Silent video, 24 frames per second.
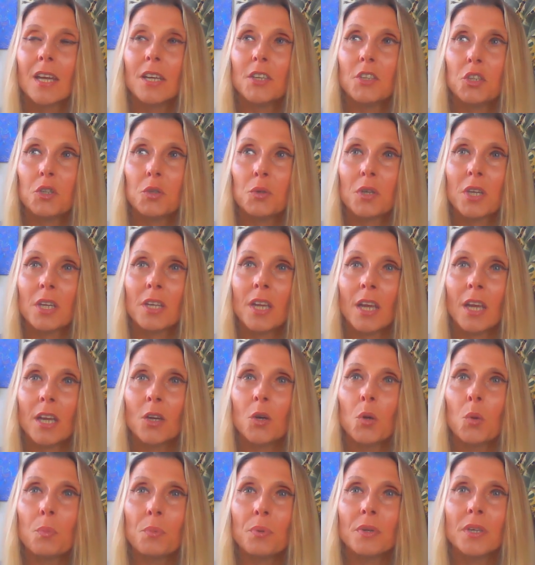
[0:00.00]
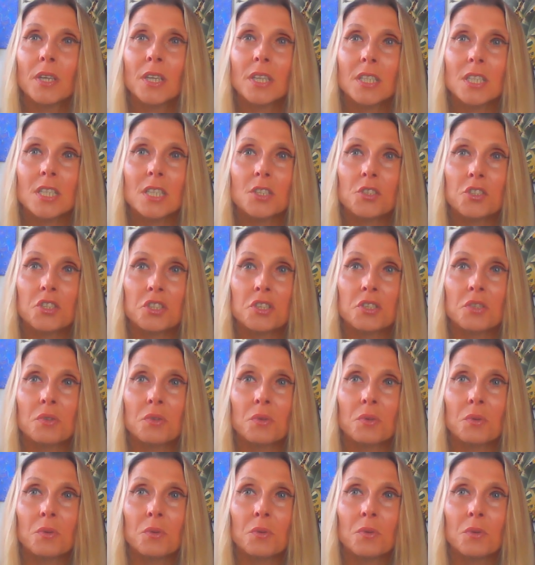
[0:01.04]
You can help it
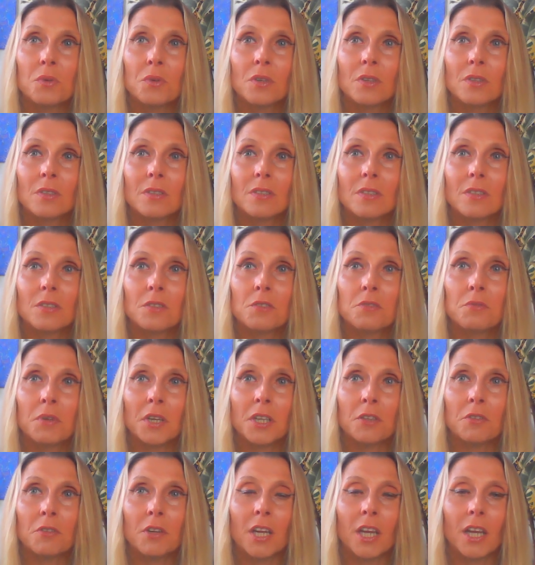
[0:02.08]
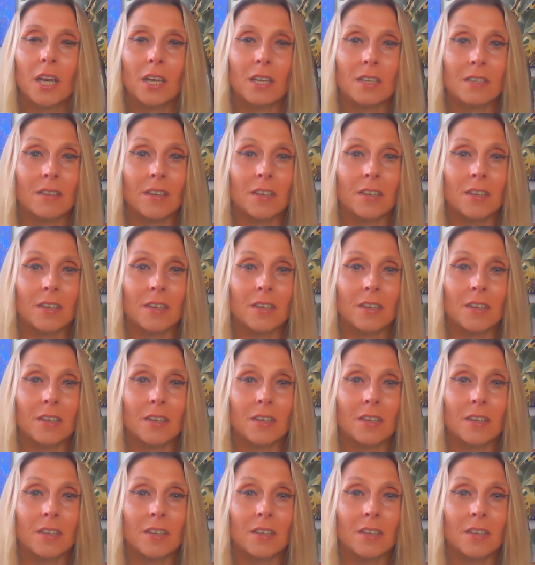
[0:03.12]
to recreate